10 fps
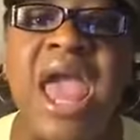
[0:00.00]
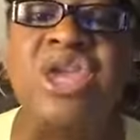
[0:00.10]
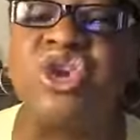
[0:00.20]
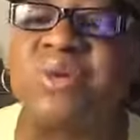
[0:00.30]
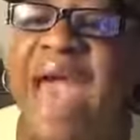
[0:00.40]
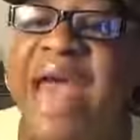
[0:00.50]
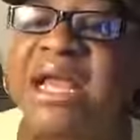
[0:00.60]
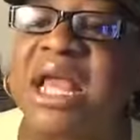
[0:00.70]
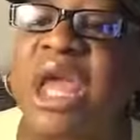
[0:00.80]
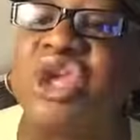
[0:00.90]
And you
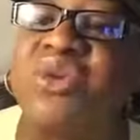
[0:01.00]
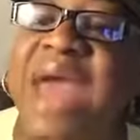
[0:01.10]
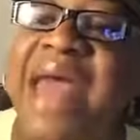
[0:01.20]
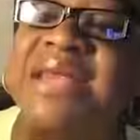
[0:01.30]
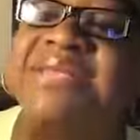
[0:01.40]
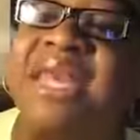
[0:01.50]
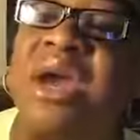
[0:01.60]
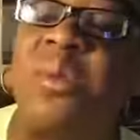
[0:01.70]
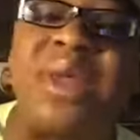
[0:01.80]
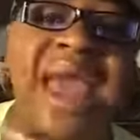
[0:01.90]
gotta you gotta
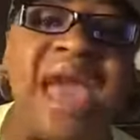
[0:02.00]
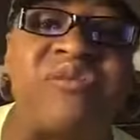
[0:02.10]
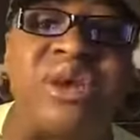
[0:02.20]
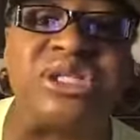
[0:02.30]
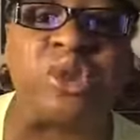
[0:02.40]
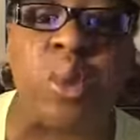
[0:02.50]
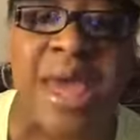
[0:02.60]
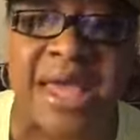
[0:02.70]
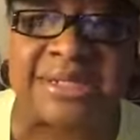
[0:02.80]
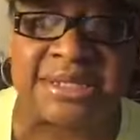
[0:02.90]
deal with every
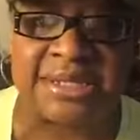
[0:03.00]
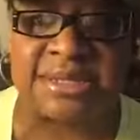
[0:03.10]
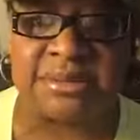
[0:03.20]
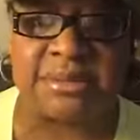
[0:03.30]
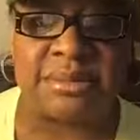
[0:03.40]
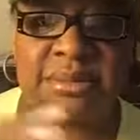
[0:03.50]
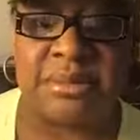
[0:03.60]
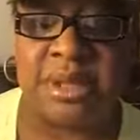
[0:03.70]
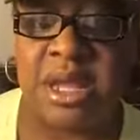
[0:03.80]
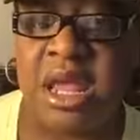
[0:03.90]
twist
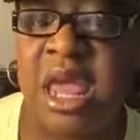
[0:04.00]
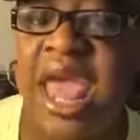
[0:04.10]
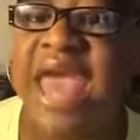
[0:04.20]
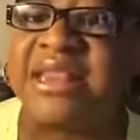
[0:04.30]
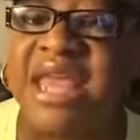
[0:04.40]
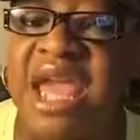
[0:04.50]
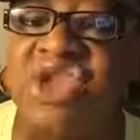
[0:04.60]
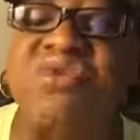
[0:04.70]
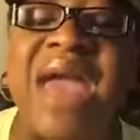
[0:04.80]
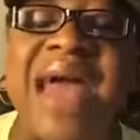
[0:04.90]
and then
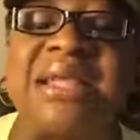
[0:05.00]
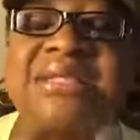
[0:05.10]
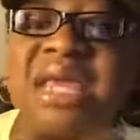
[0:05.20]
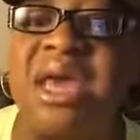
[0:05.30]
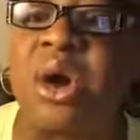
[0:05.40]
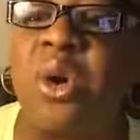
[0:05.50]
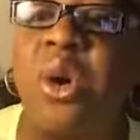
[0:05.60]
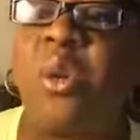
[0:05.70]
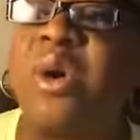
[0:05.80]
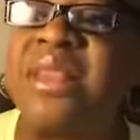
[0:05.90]
you got to deal
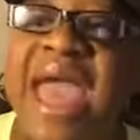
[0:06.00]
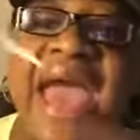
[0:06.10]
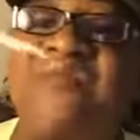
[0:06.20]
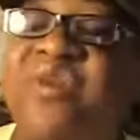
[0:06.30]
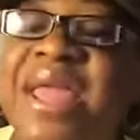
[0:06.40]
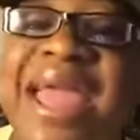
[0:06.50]
with every